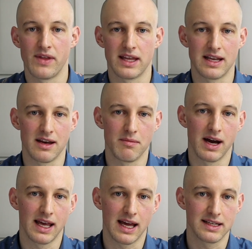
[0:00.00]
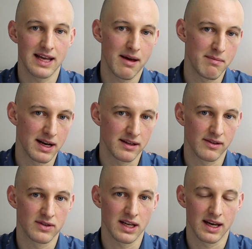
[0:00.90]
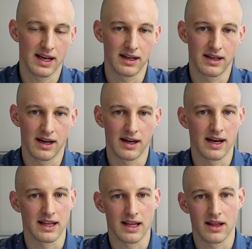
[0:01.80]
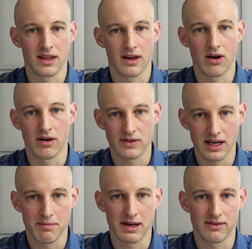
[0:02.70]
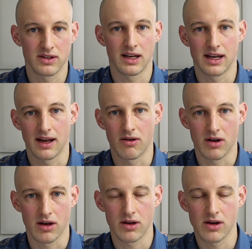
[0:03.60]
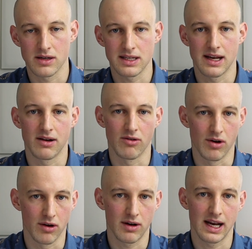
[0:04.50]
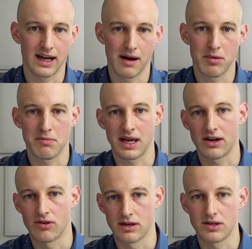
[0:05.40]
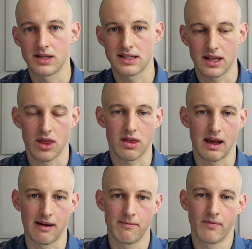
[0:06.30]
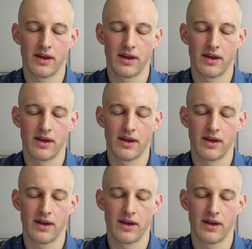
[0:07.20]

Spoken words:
and then you might get 10 minutes of studying done and then think, oh, I've done a bit of studying, I'll go and cook dinner, or I'll clean up a bit, or I'll do this other thing.